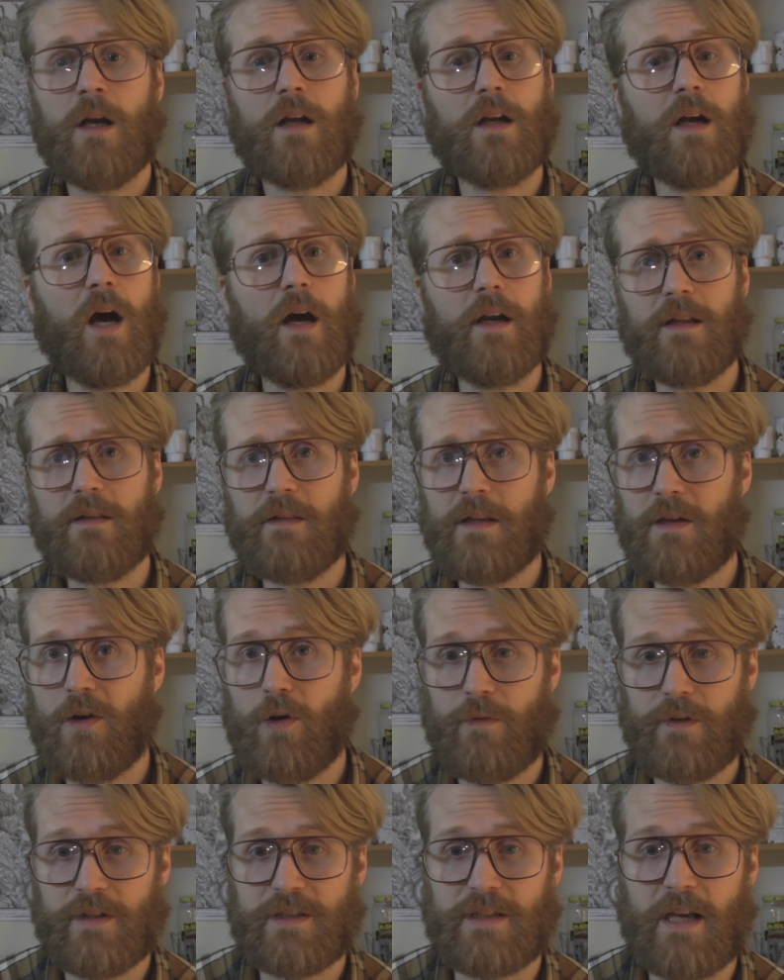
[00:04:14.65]
cutting the
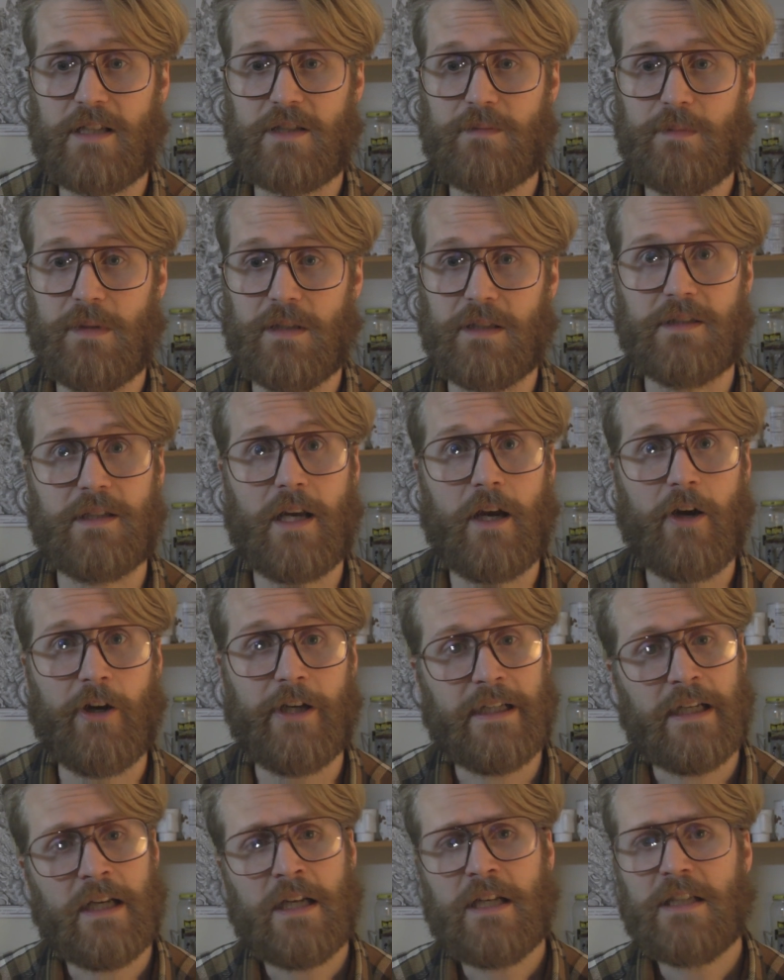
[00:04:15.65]
oversized
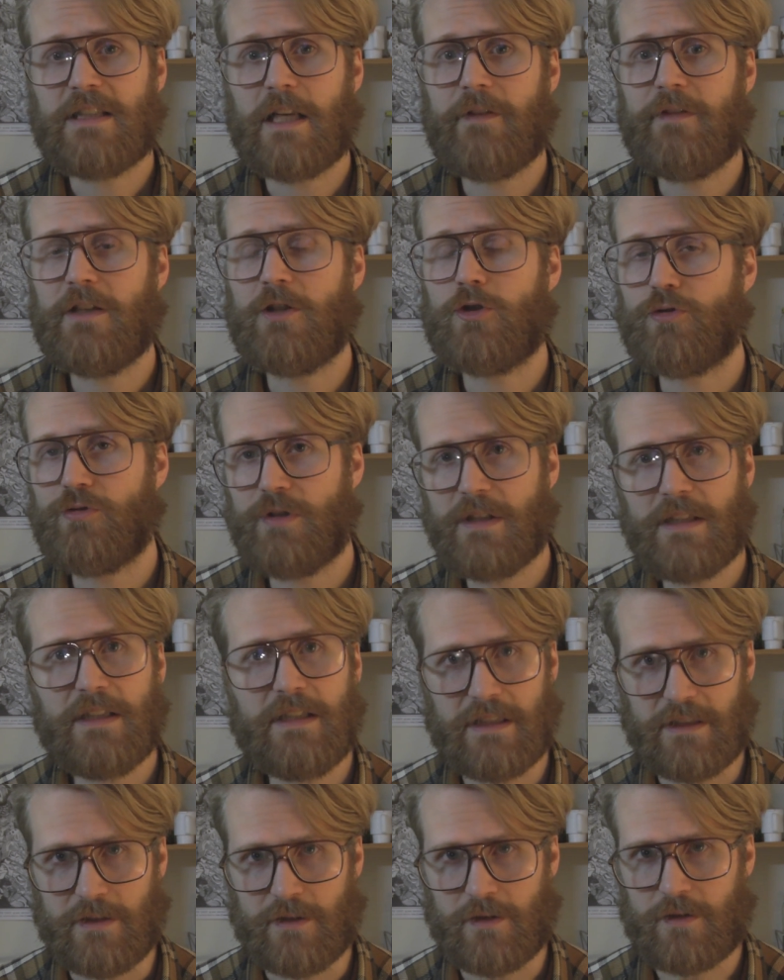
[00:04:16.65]
military, saving
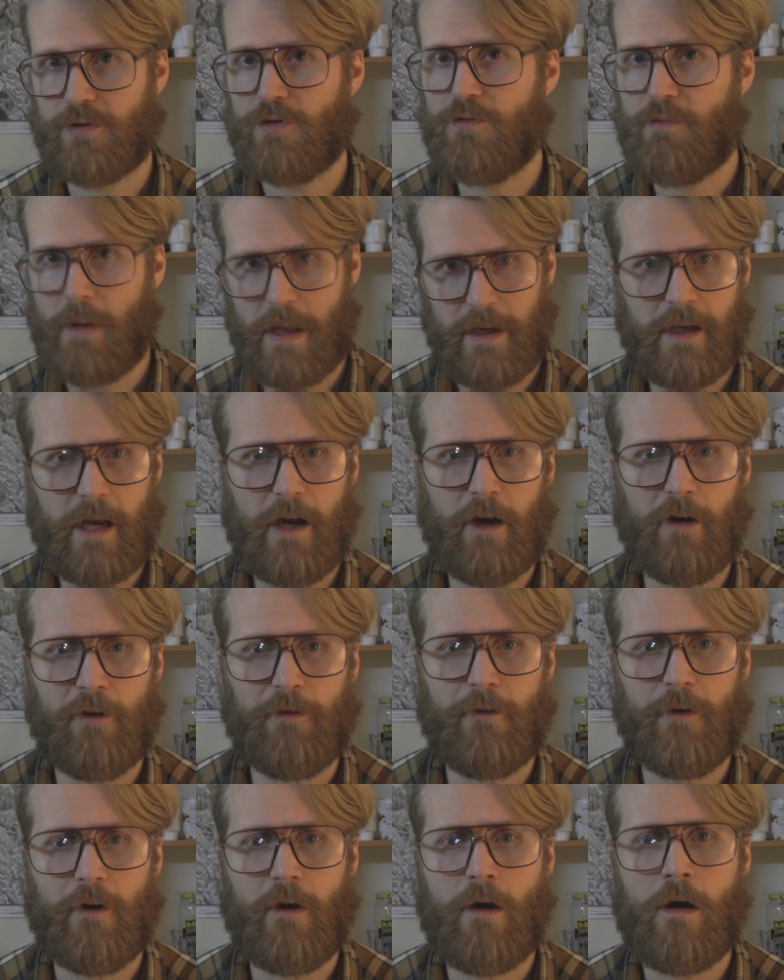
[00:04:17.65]
trillions through Medicare
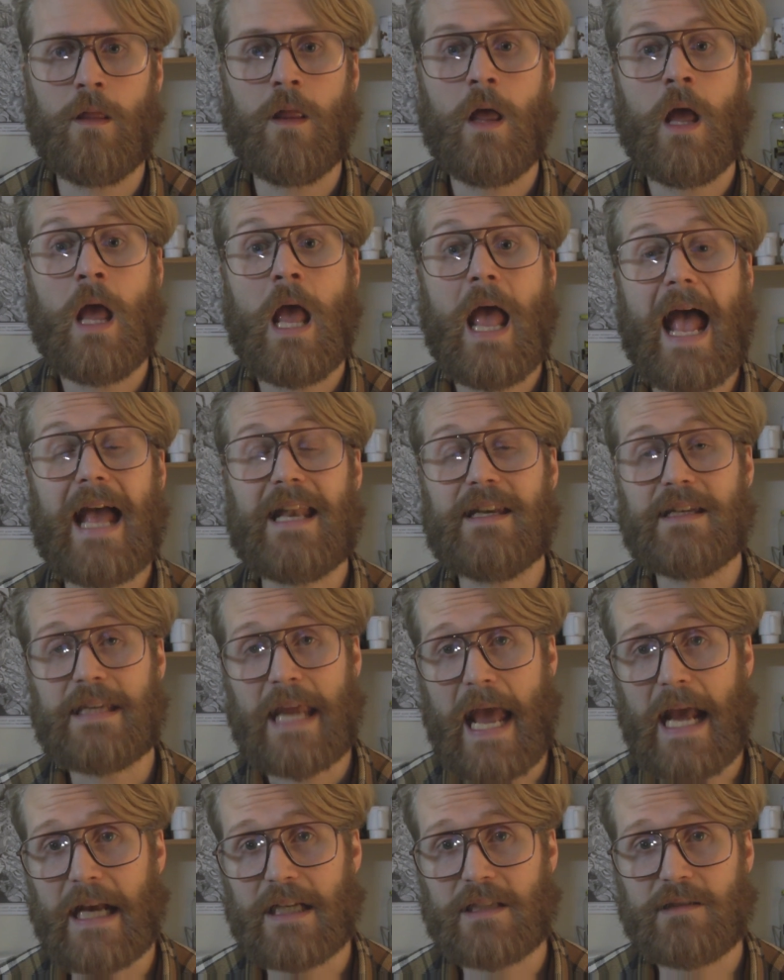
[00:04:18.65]
for all, and
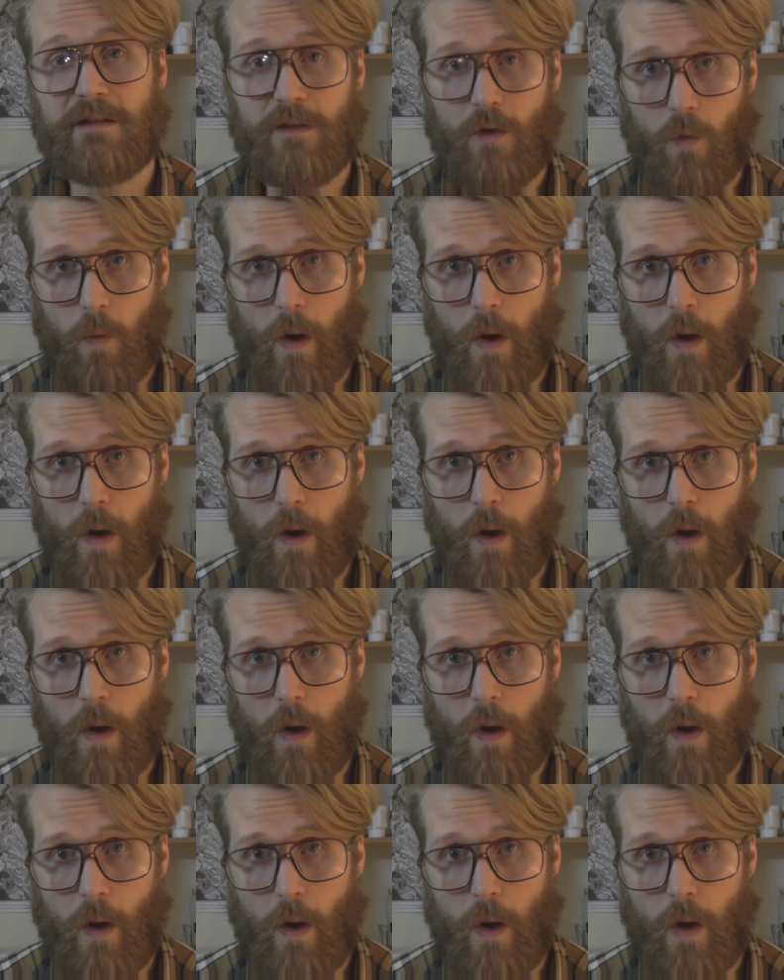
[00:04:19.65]
taxing the